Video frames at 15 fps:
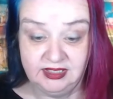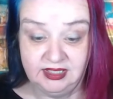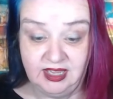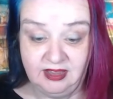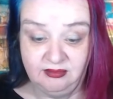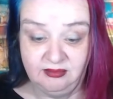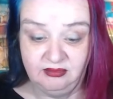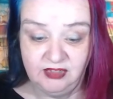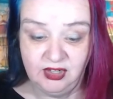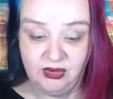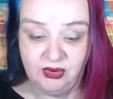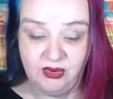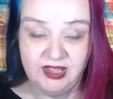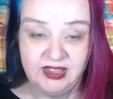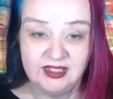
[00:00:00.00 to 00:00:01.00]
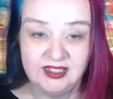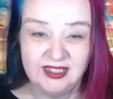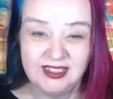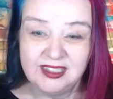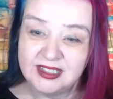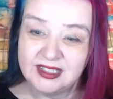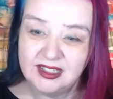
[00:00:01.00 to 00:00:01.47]
um, not quite the
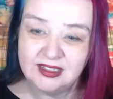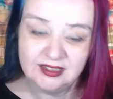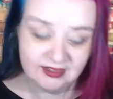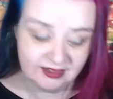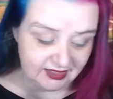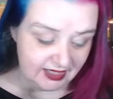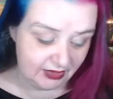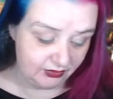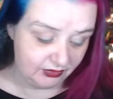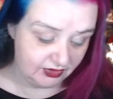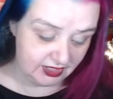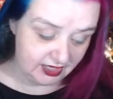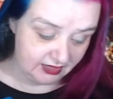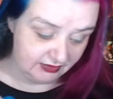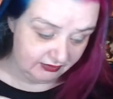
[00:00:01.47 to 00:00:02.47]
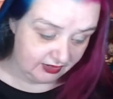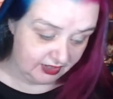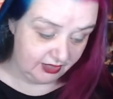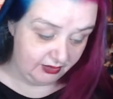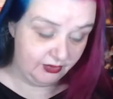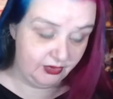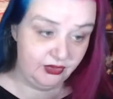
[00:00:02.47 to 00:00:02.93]
city centre, the south side, for
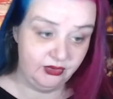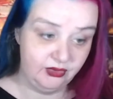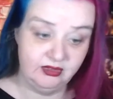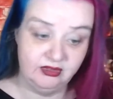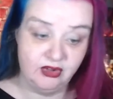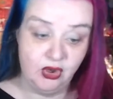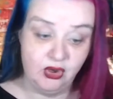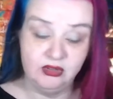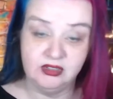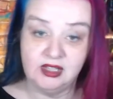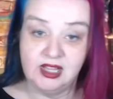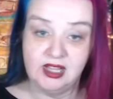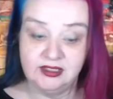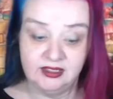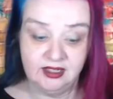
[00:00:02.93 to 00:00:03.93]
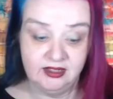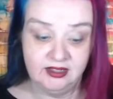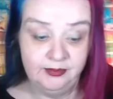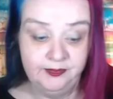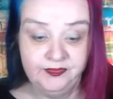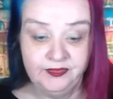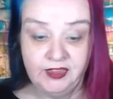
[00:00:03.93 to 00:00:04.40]
anyone who knows
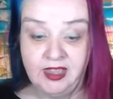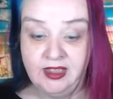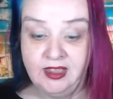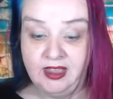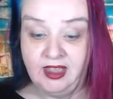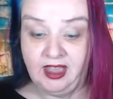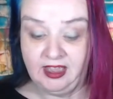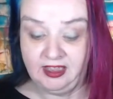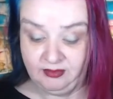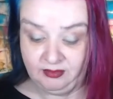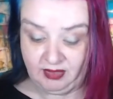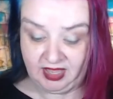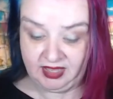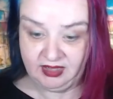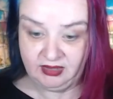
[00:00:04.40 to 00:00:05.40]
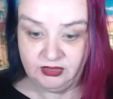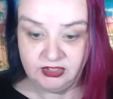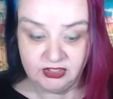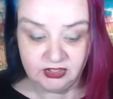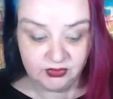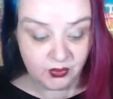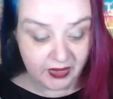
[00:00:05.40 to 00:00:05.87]
Glasgow. Um, and it was
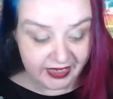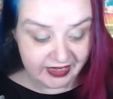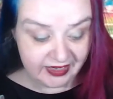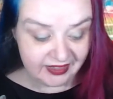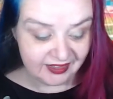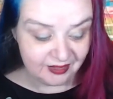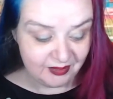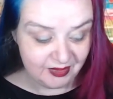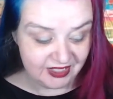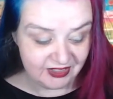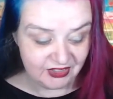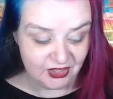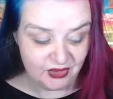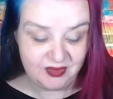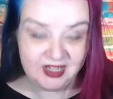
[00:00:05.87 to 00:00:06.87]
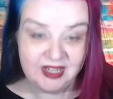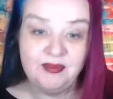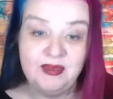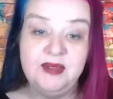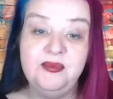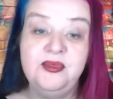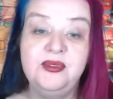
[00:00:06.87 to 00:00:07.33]
just weird there being so many
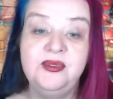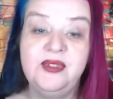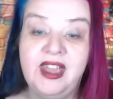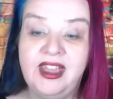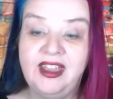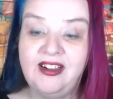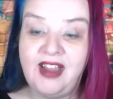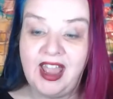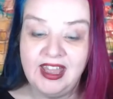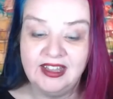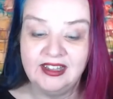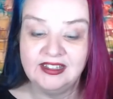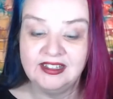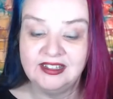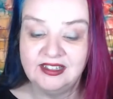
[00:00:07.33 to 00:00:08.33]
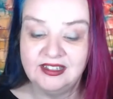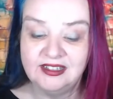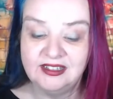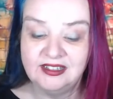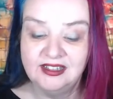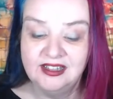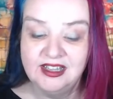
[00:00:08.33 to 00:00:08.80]
people there at
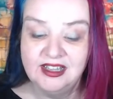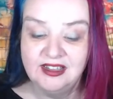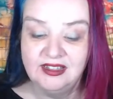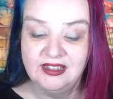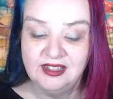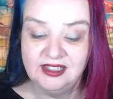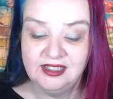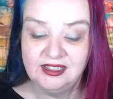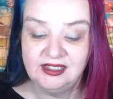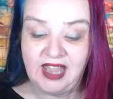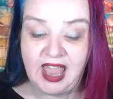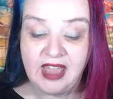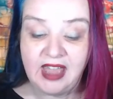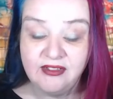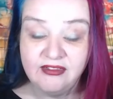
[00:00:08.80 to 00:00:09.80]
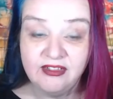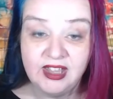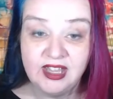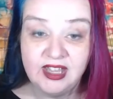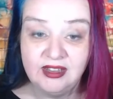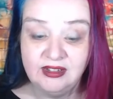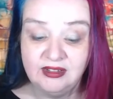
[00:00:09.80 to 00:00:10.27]
the the little
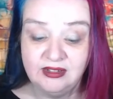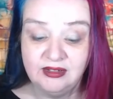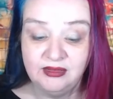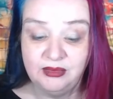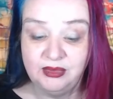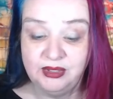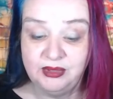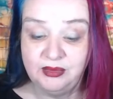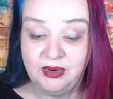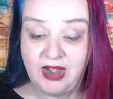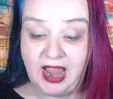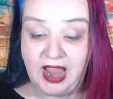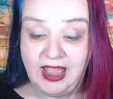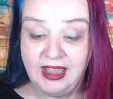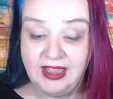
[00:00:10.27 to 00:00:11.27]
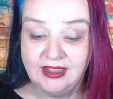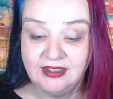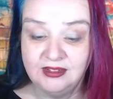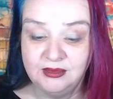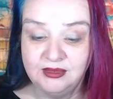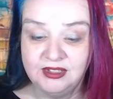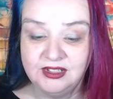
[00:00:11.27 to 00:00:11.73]
cafe we were at.
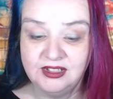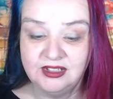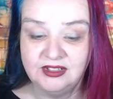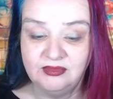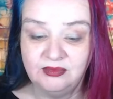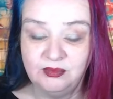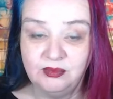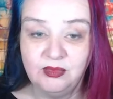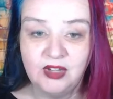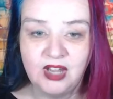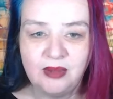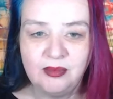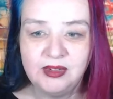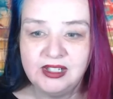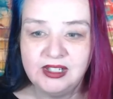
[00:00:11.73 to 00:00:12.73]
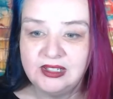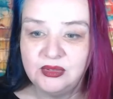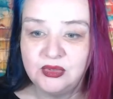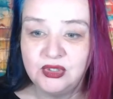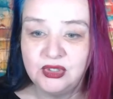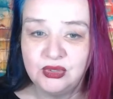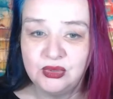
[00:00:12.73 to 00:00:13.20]
There was a couple of
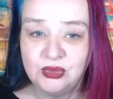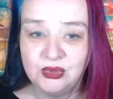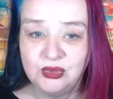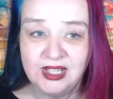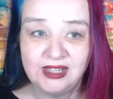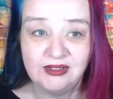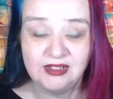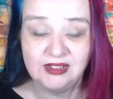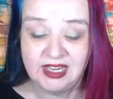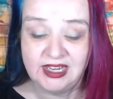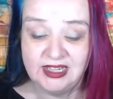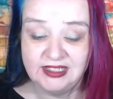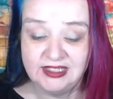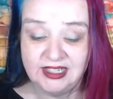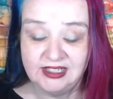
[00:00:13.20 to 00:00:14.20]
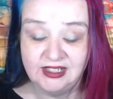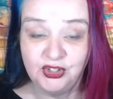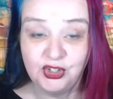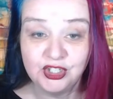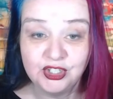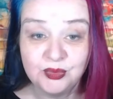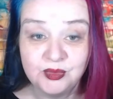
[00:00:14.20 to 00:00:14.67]
little stalls outside selling
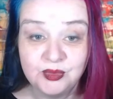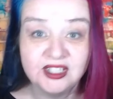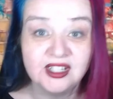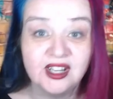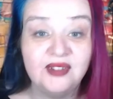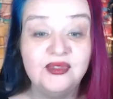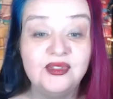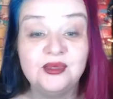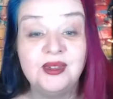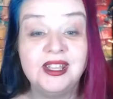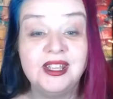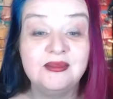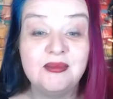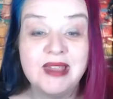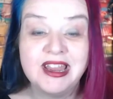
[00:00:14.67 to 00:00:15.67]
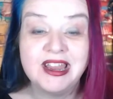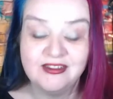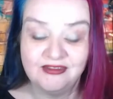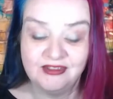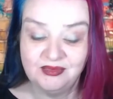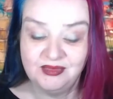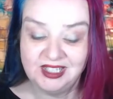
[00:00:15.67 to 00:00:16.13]
Christmas stuff, so we had to peer
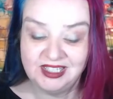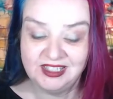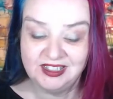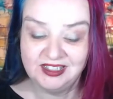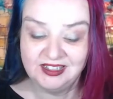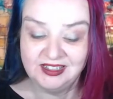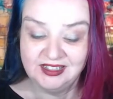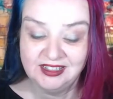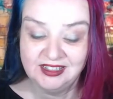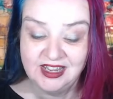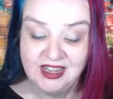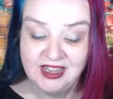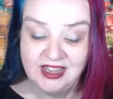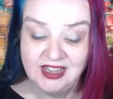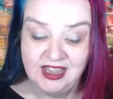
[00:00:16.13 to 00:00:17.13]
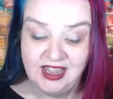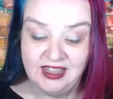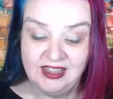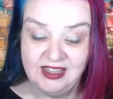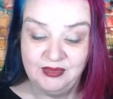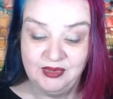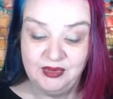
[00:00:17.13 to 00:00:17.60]
from the distance.
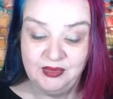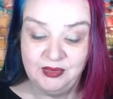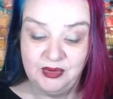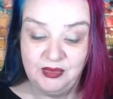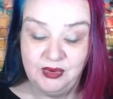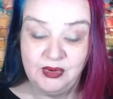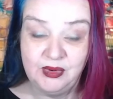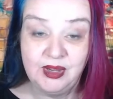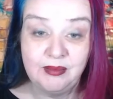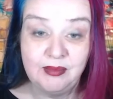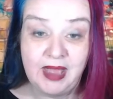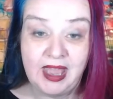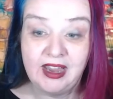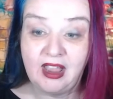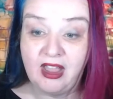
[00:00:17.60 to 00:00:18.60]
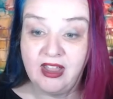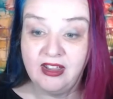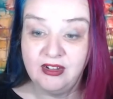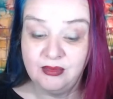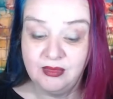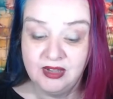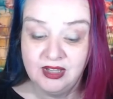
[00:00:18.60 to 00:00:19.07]
And then when we were walking back
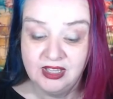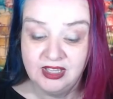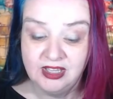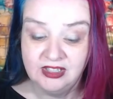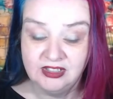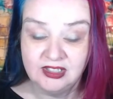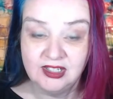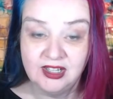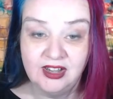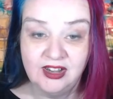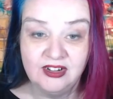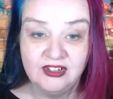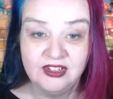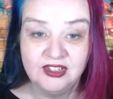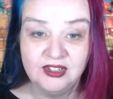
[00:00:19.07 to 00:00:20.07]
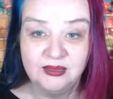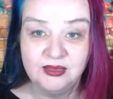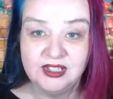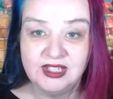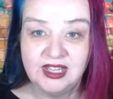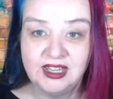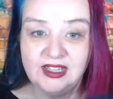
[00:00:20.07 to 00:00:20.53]
home to hers, there
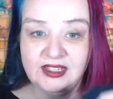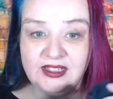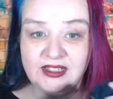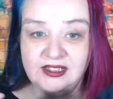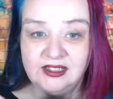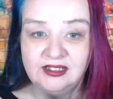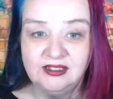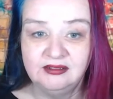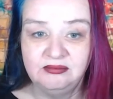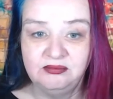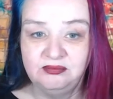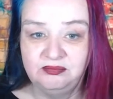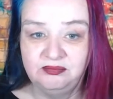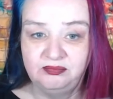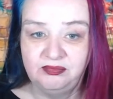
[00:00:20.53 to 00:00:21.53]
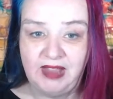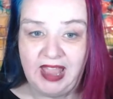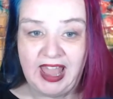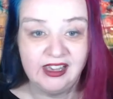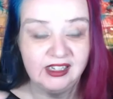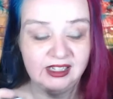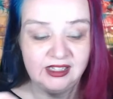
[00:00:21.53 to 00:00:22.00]
was like a little
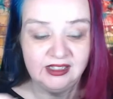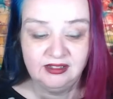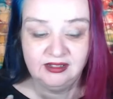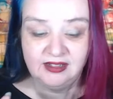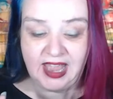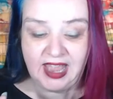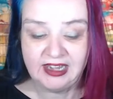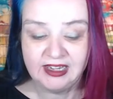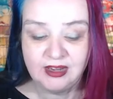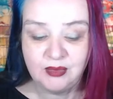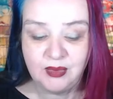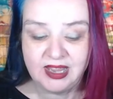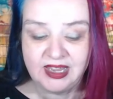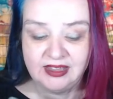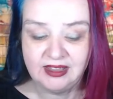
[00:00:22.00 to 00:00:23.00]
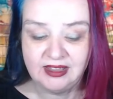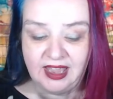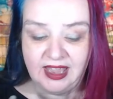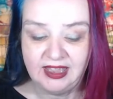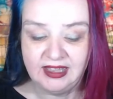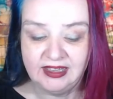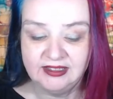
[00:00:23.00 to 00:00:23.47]
alley alleyway that
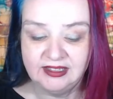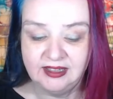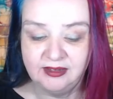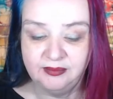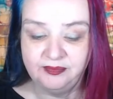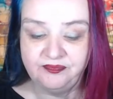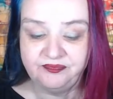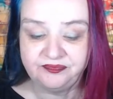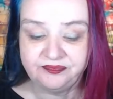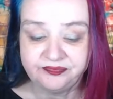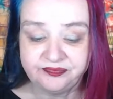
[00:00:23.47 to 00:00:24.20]
had um